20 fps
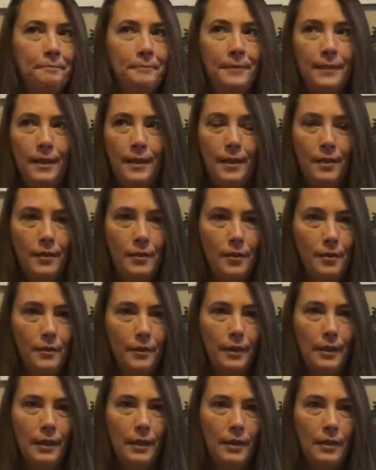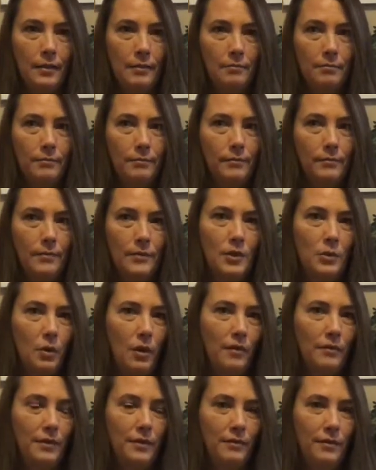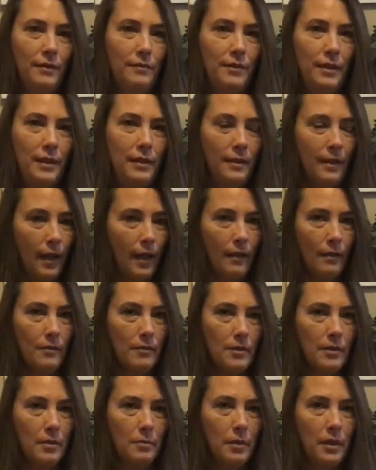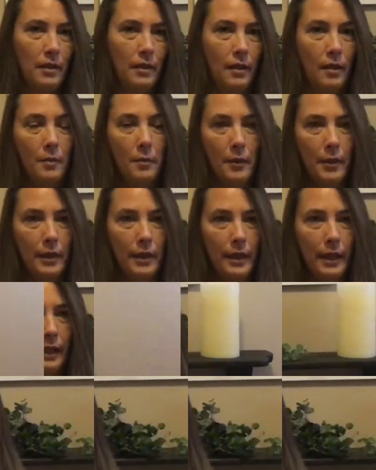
you're looking at $12 to $15 depending on where you get.